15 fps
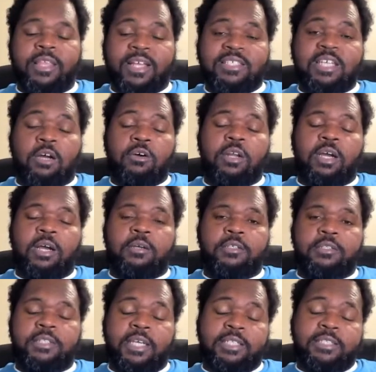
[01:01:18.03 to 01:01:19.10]
That's how it.
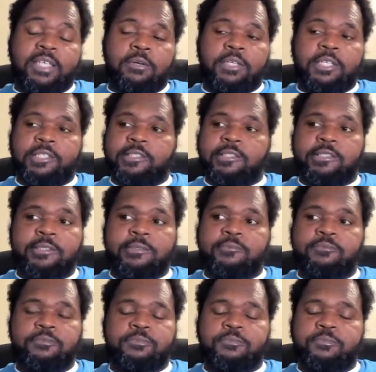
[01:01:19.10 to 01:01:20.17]
Uh, that's how it is.
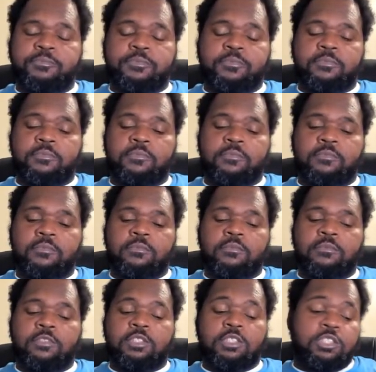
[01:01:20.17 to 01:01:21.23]

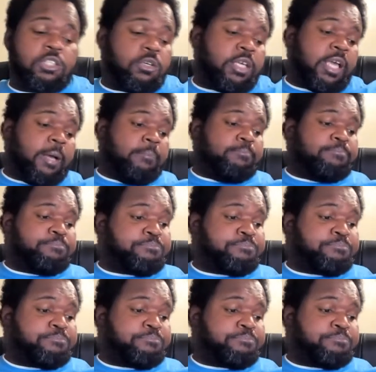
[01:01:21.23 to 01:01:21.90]
So yeah.